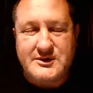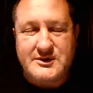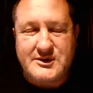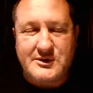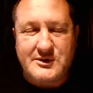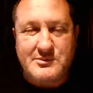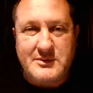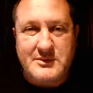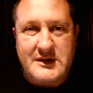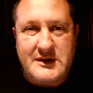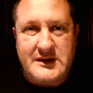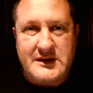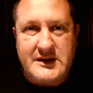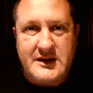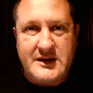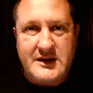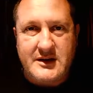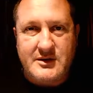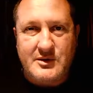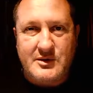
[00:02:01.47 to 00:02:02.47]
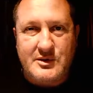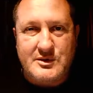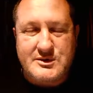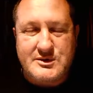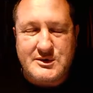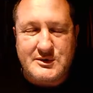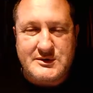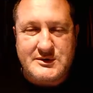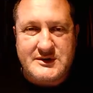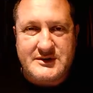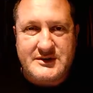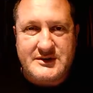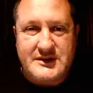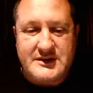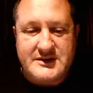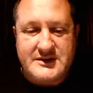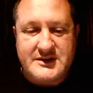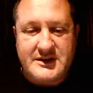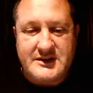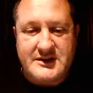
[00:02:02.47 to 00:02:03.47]
social media, all sorts of
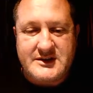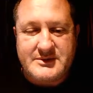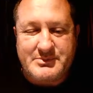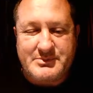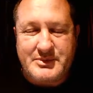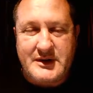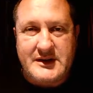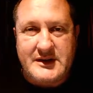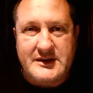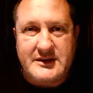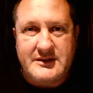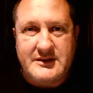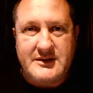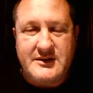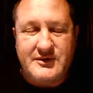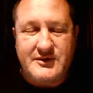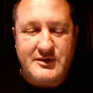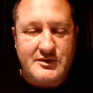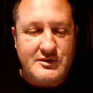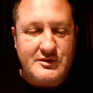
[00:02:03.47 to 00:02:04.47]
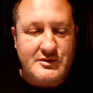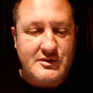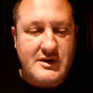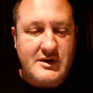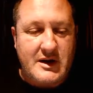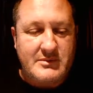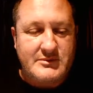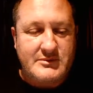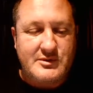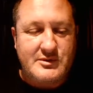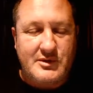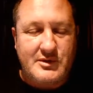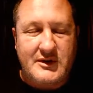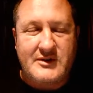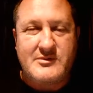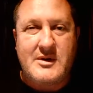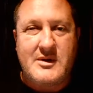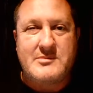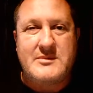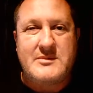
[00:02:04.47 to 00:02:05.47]
things get spread. And if you come to
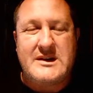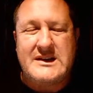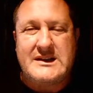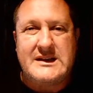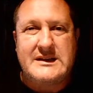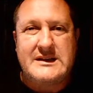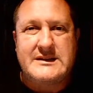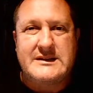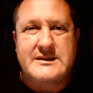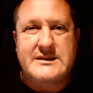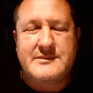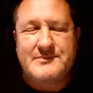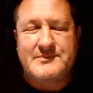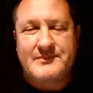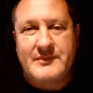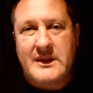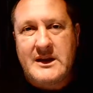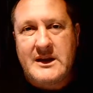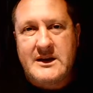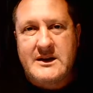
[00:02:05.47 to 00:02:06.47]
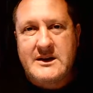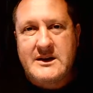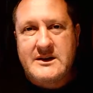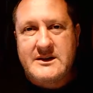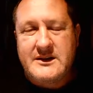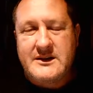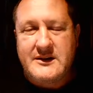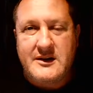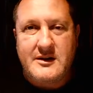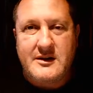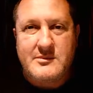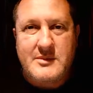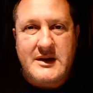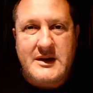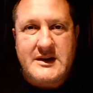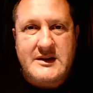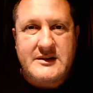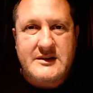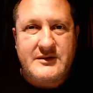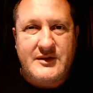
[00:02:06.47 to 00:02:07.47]
one of my meetings, then I'll
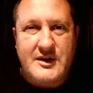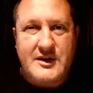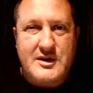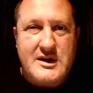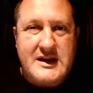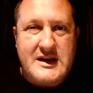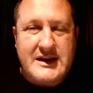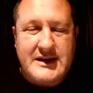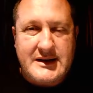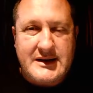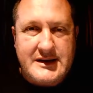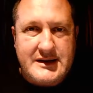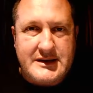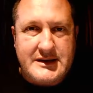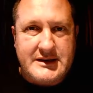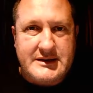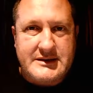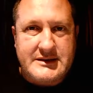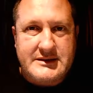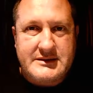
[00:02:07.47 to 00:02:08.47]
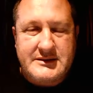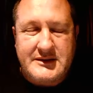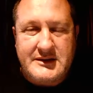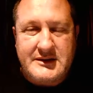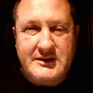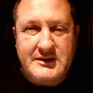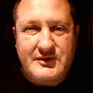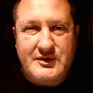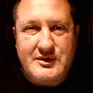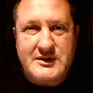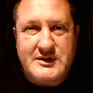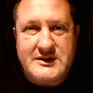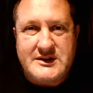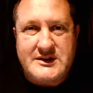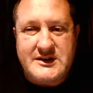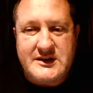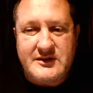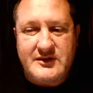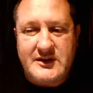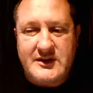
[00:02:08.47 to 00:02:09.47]
make it very clear that if you
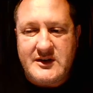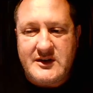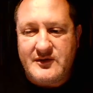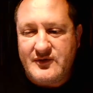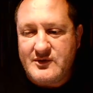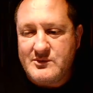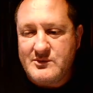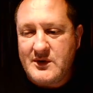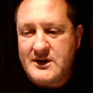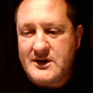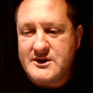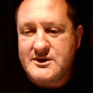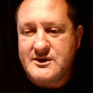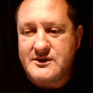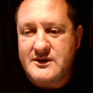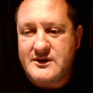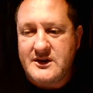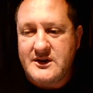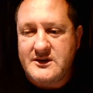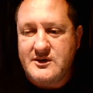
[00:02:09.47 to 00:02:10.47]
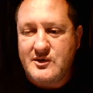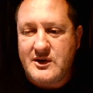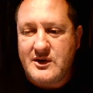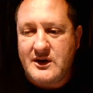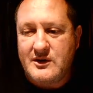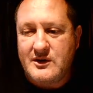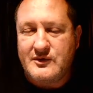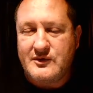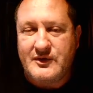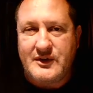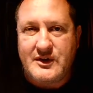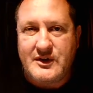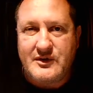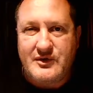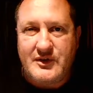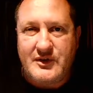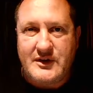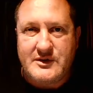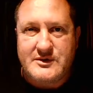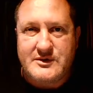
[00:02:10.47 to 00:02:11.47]
receive any information that you cannot
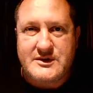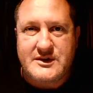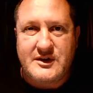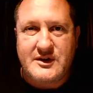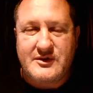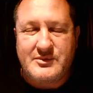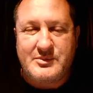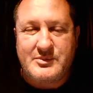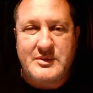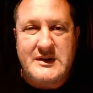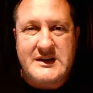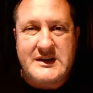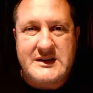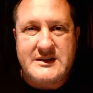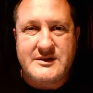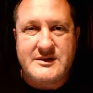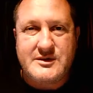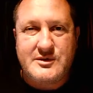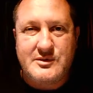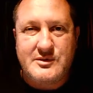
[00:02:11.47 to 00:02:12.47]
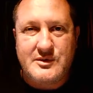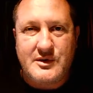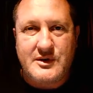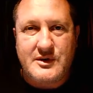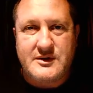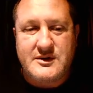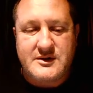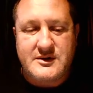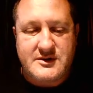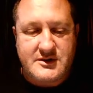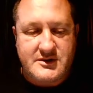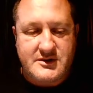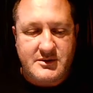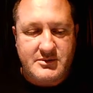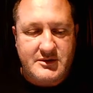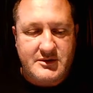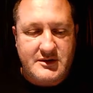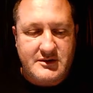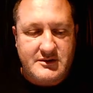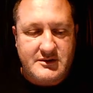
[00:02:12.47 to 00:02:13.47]
verify yourself, please do not
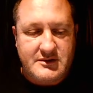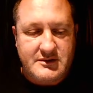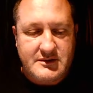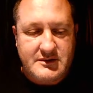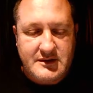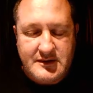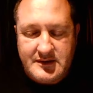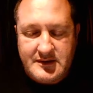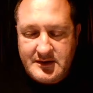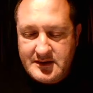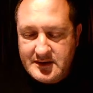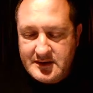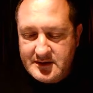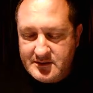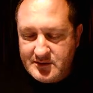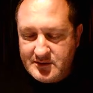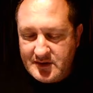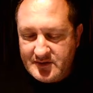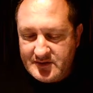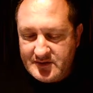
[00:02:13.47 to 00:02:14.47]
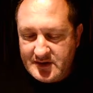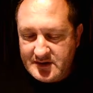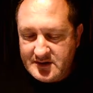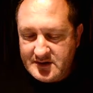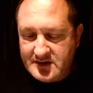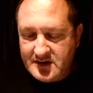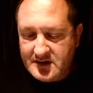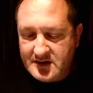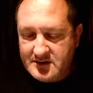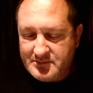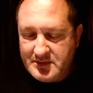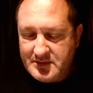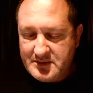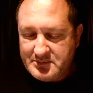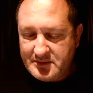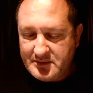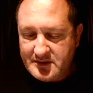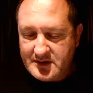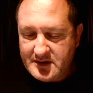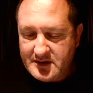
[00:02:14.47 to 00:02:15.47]
distribute it. We have 98
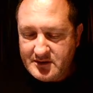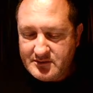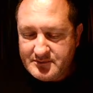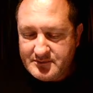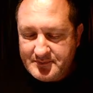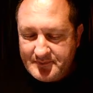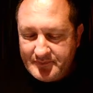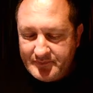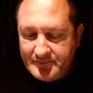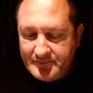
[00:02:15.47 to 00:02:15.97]
people now.